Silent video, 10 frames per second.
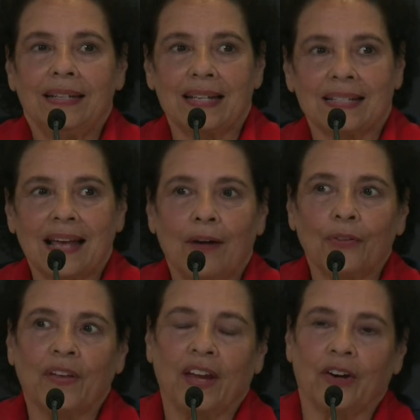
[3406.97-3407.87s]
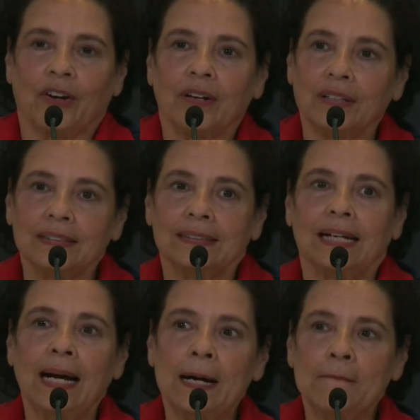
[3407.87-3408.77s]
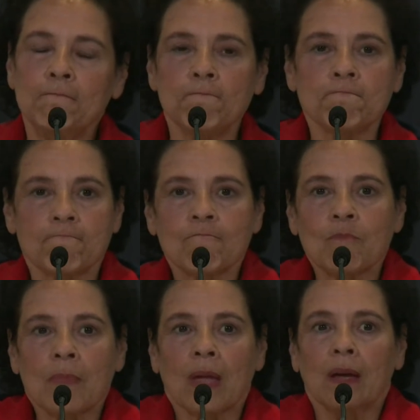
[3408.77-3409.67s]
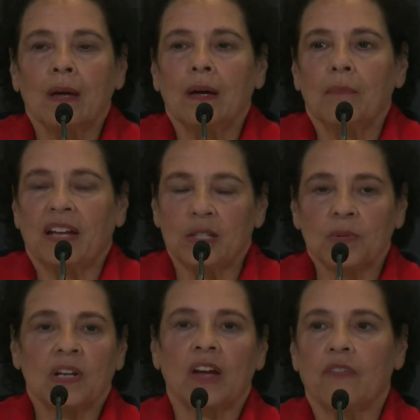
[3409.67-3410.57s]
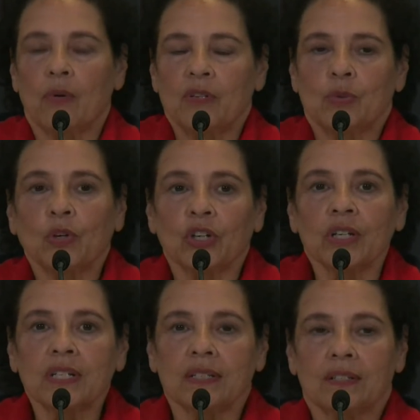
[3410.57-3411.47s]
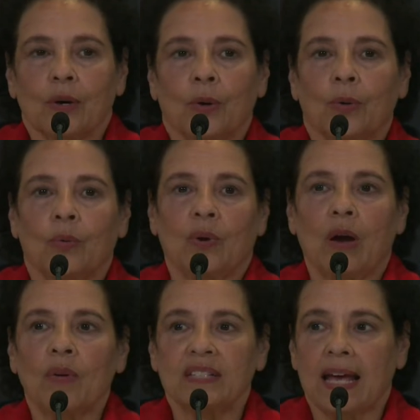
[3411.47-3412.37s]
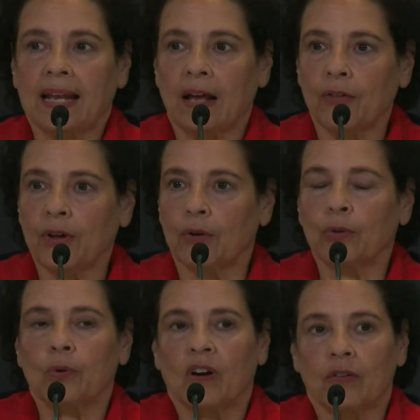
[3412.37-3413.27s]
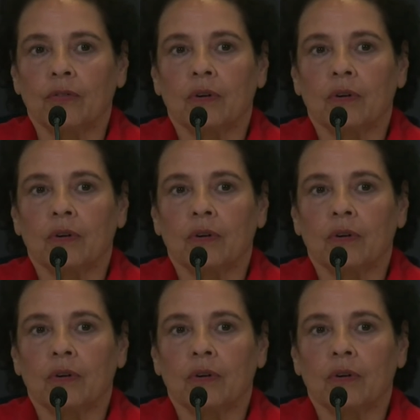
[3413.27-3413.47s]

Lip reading: Yes, healthcare. My husband and I have always worked, so we always had healthcare through